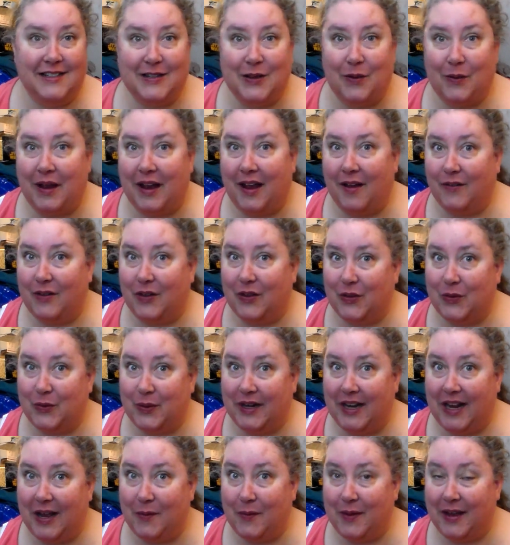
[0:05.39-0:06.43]
so I have a
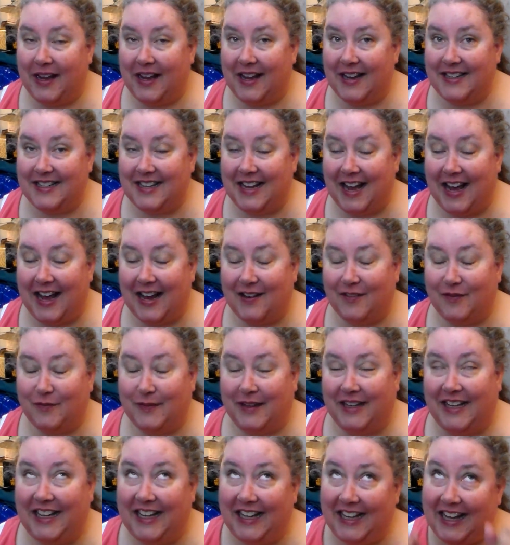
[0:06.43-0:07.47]
three-day weekend ahead of
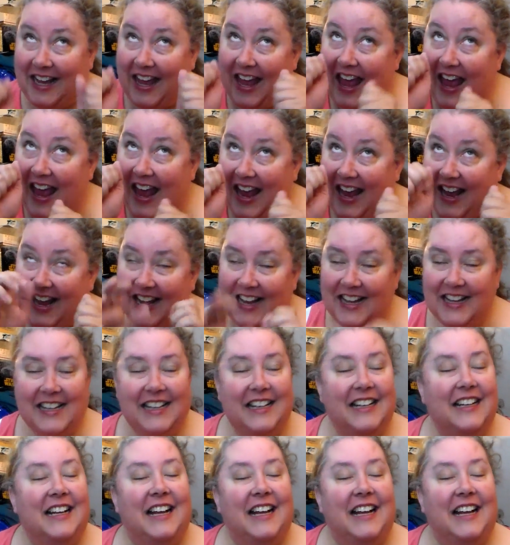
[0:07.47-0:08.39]
me. Yay!